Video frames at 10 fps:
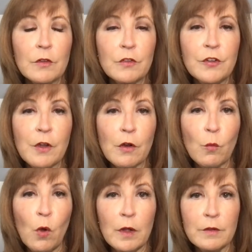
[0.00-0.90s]

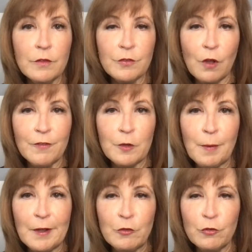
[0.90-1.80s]
TR1 softened
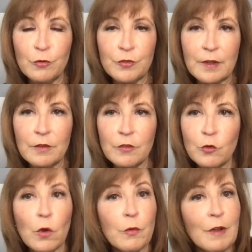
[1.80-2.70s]
by 2 cents
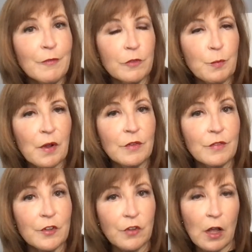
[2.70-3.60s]
to a reference price
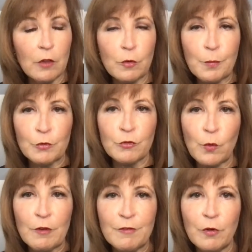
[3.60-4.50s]
of $1 per
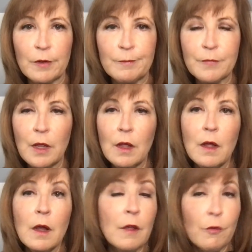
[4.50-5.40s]
square foot.
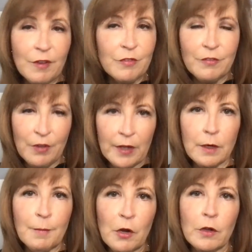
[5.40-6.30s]
The rest of
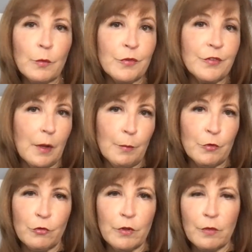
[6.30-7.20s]
Latin America was
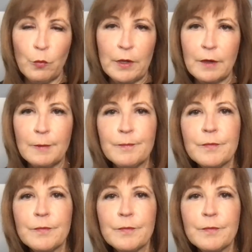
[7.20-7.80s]
stable during the week.